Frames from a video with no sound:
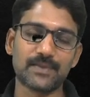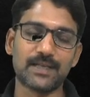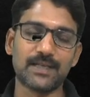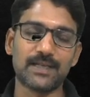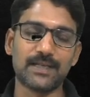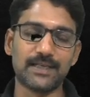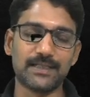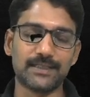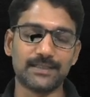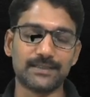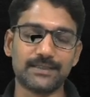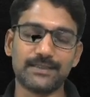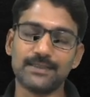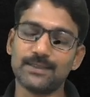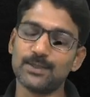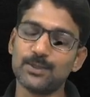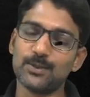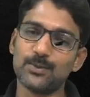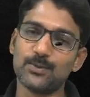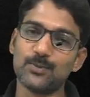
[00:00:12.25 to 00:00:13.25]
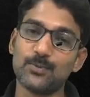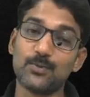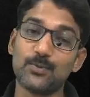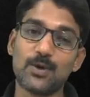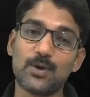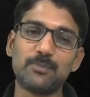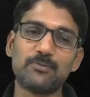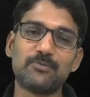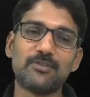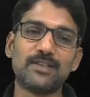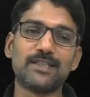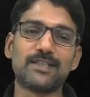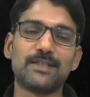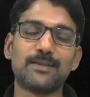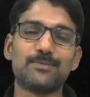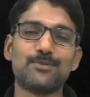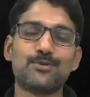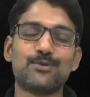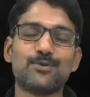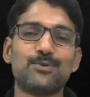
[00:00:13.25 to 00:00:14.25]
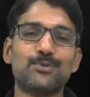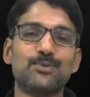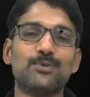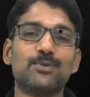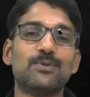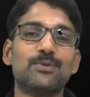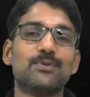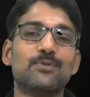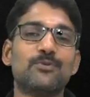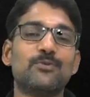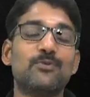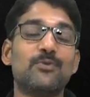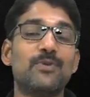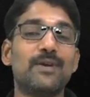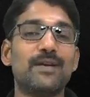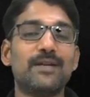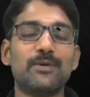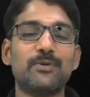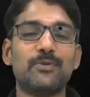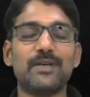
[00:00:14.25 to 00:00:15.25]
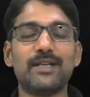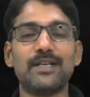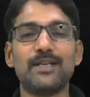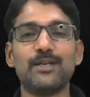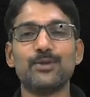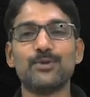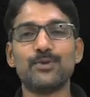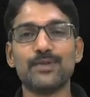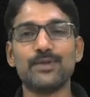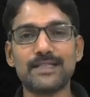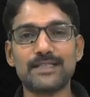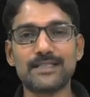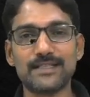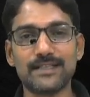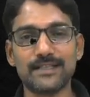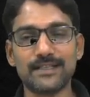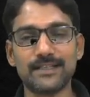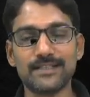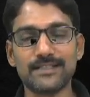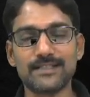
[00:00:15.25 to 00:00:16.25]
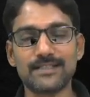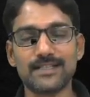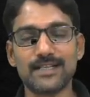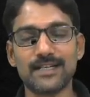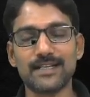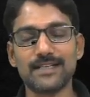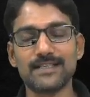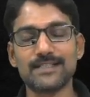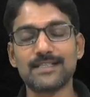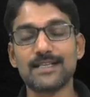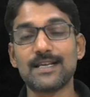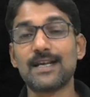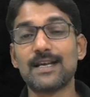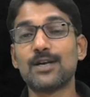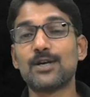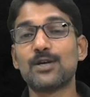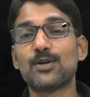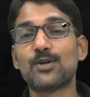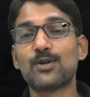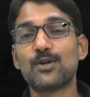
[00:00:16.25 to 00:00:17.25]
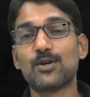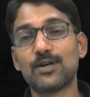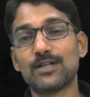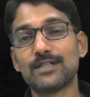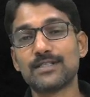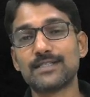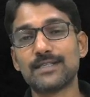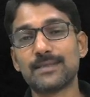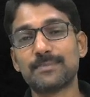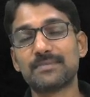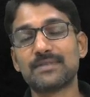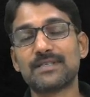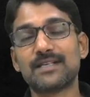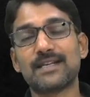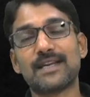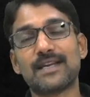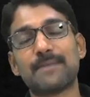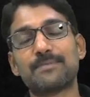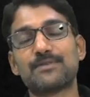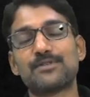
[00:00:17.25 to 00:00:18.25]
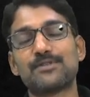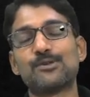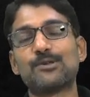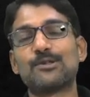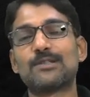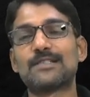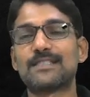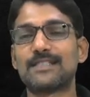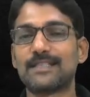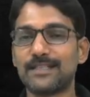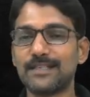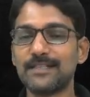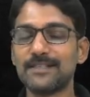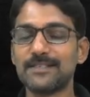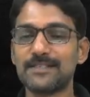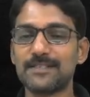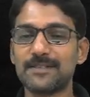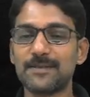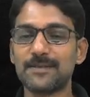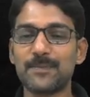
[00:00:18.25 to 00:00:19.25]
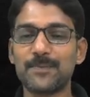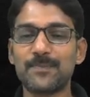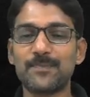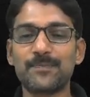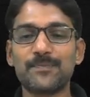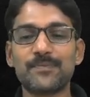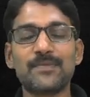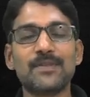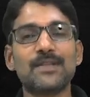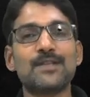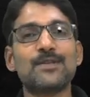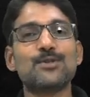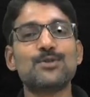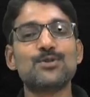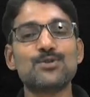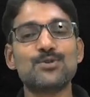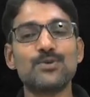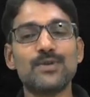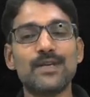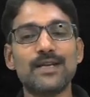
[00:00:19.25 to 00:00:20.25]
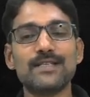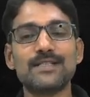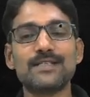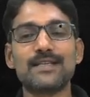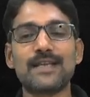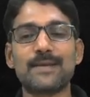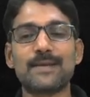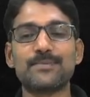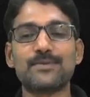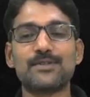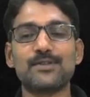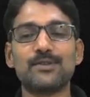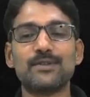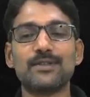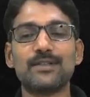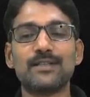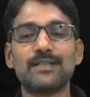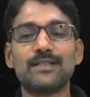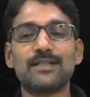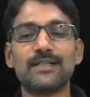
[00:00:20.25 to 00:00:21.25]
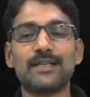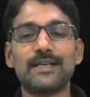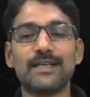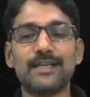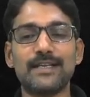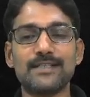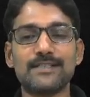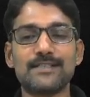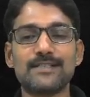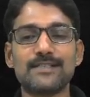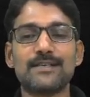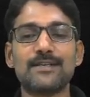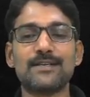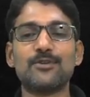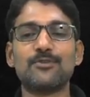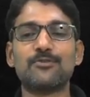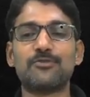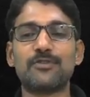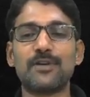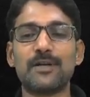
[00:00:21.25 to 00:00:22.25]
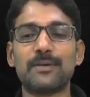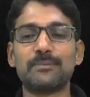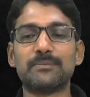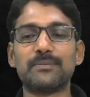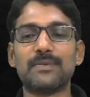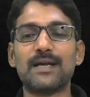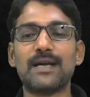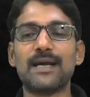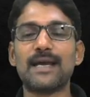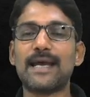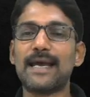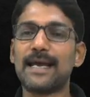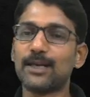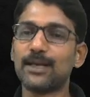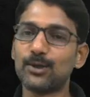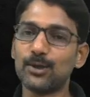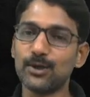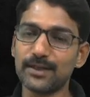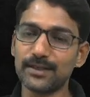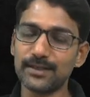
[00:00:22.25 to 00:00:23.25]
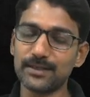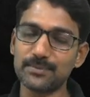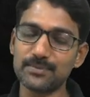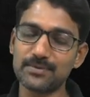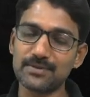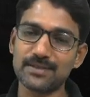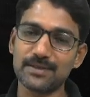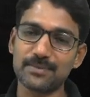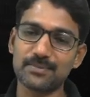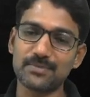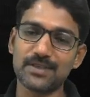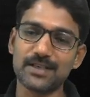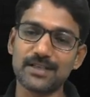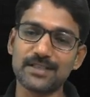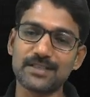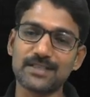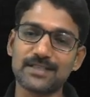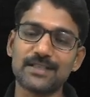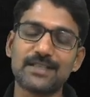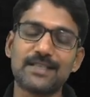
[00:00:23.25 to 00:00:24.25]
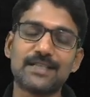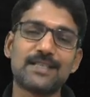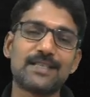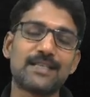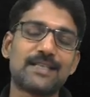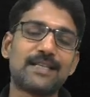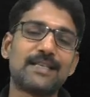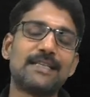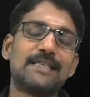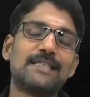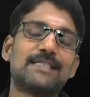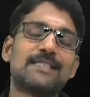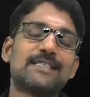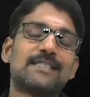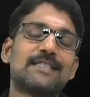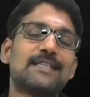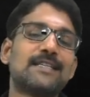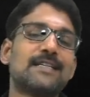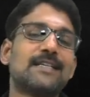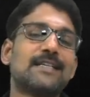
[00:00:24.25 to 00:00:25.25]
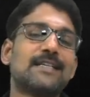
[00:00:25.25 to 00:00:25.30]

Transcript: And warm welcome to very very unique series that is Concept Capsule series. Today's capsule is from algorithm subject that is